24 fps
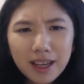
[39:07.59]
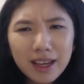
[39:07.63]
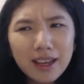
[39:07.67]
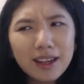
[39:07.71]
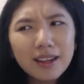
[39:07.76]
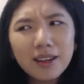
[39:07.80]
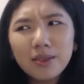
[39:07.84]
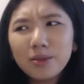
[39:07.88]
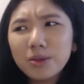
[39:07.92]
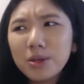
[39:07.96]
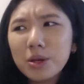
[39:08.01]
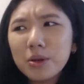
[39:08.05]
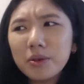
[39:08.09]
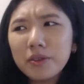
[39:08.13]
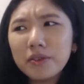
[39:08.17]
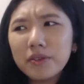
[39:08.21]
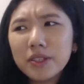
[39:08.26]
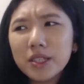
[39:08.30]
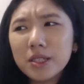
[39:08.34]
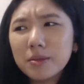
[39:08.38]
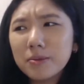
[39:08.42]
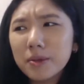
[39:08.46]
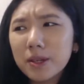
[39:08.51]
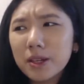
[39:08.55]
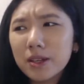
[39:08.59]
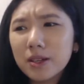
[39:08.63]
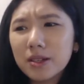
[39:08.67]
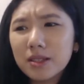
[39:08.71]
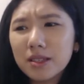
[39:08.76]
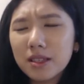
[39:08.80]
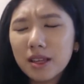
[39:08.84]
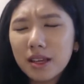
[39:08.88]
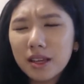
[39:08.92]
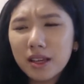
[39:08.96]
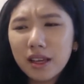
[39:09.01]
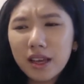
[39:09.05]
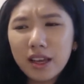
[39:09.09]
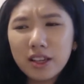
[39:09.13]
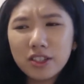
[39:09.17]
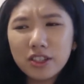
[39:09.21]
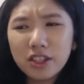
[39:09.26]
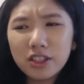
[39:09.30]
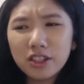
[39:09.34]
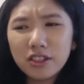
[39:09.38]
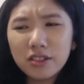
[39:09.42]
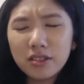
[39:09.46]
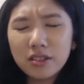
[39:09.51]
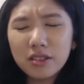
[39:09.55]
I don't know if it's because like
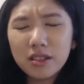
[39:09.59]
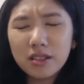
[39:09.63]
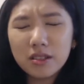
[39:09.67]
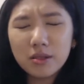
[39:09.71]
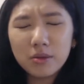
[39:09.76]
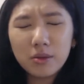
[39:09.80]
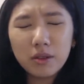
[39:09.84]
HR just doesn't